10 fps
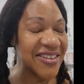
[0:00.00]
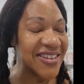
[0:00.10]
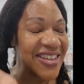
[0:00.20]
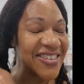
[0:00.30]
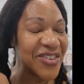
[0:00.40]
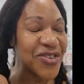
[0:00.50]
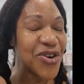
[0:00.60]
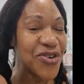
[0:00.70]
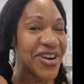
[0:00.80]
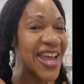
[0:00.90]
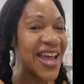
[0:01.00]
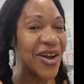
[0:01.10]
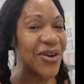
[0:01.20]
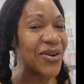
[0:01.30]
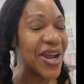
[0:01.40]
as it turned
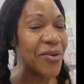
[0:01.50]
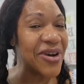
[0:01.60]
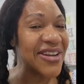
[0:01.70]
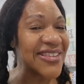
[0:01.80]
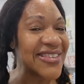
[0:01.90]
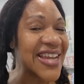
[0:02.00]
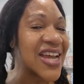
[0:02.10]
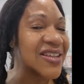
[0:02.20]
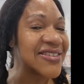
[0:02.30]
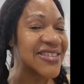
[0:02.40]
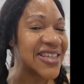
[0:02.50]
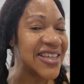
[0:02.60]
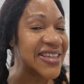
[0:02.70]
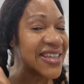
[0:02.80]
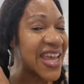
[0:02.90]
out, I went on Style
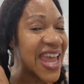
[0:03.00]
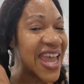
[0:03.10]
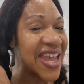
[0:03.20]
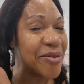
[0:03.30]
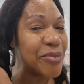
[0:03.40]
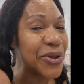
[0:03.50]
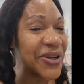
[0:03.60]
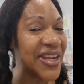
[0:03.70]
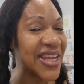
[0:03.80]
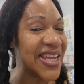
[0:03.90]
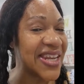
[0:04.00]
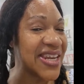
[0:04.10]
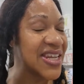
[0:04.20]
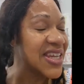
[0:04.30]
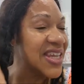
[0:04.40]
Seat and put in